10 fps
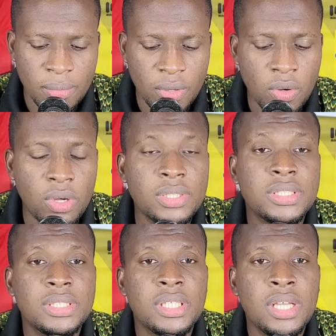
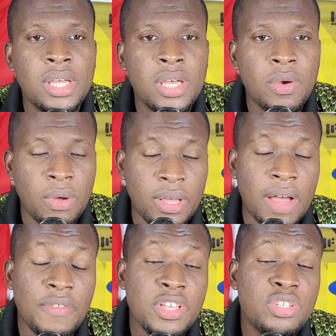Because when you
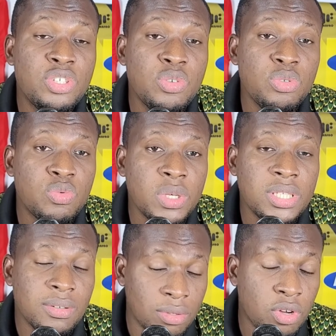have issues
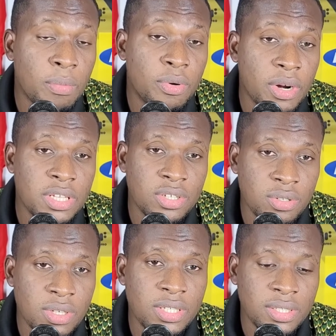with double
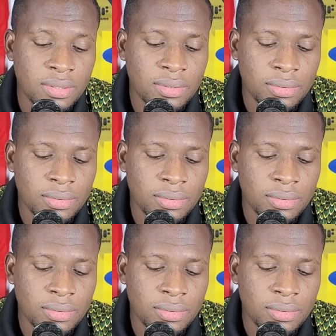registration,